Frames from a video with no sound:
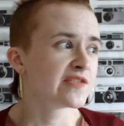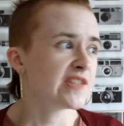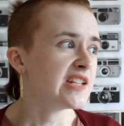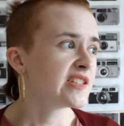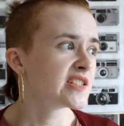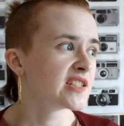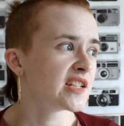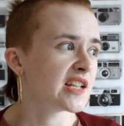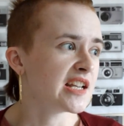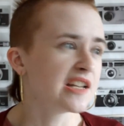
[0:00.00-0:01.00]
feet
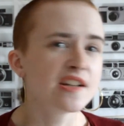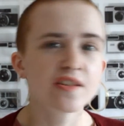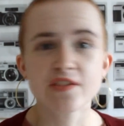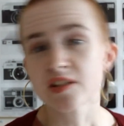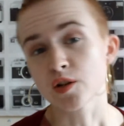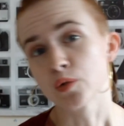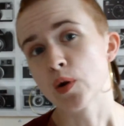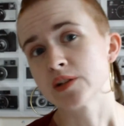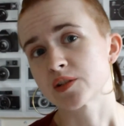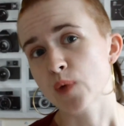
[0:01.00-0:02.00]
in the physical
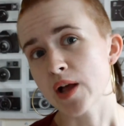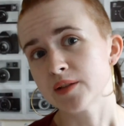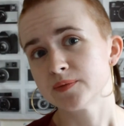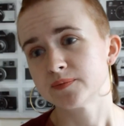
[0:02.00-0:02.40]
world as well.